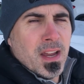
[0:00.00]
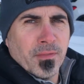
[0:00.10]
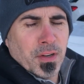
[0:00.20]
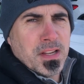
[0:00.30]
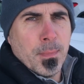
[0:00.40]

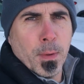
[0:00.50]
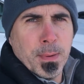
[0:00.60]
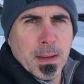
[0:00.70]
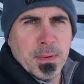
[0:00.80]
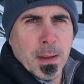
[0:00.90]
For example,
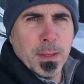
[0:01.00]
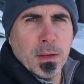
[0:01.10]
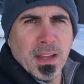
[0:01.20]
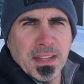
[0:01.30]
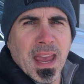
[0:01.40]

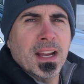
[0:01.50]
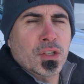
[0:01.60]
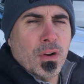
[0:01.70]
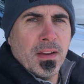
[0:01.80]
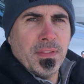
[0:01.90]
BMW and the
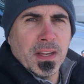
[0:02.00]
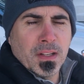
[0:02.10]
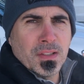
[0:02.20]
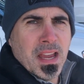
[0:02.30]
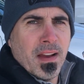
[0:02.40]
xDrive
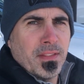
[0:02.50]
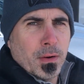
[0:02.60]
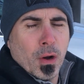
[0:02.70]
vehicles have their